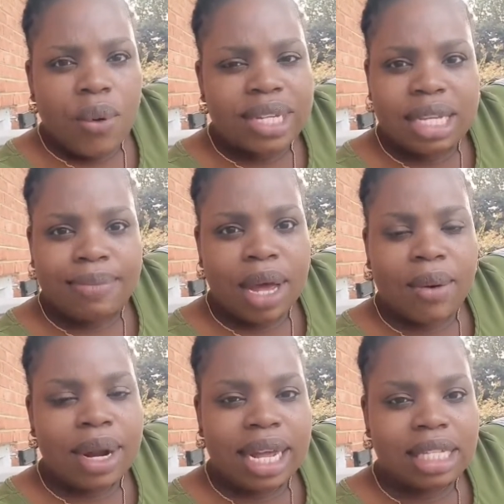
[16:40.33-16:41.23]
Always think me
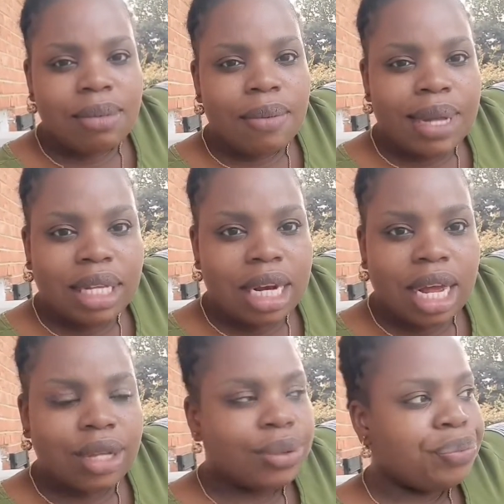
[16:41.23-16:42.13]
are going like some better
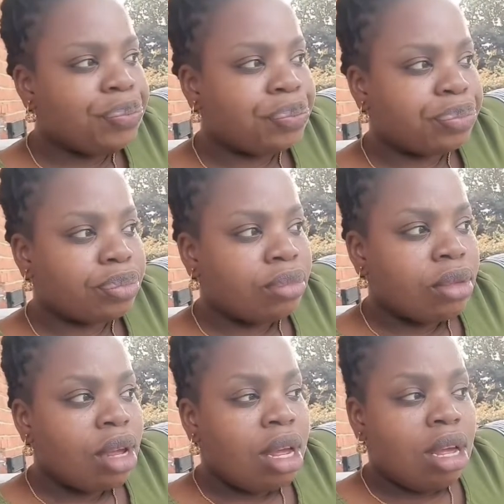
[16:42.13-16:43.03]
than you.
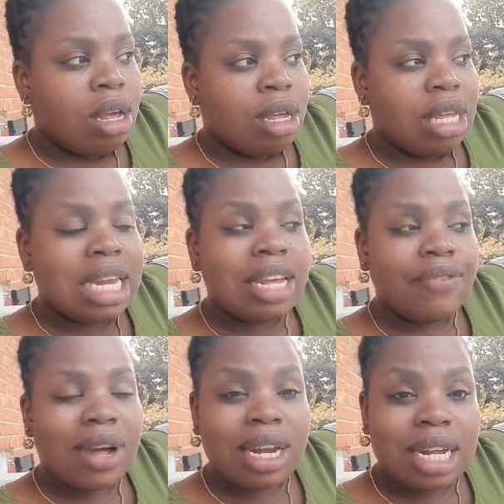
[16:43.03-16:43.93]
You
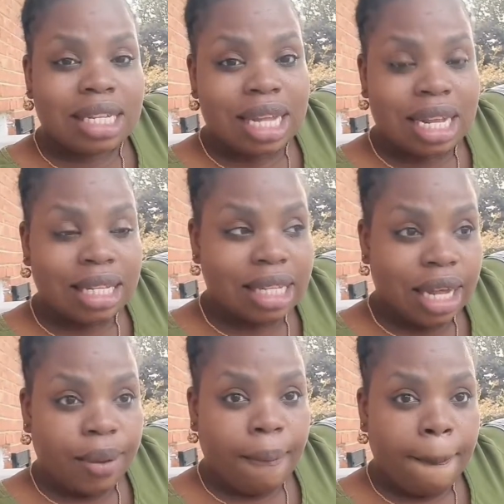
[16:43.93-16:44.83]
need to understand,
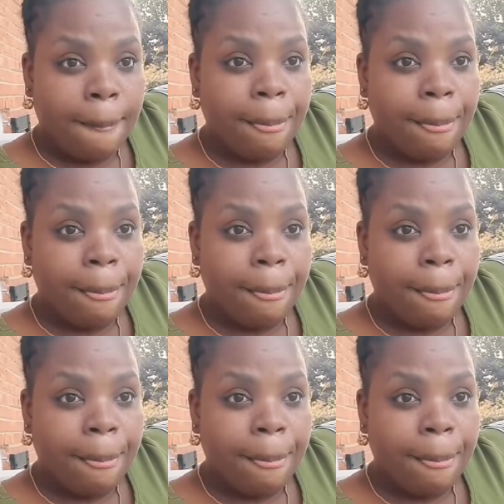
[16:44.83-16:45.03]
say,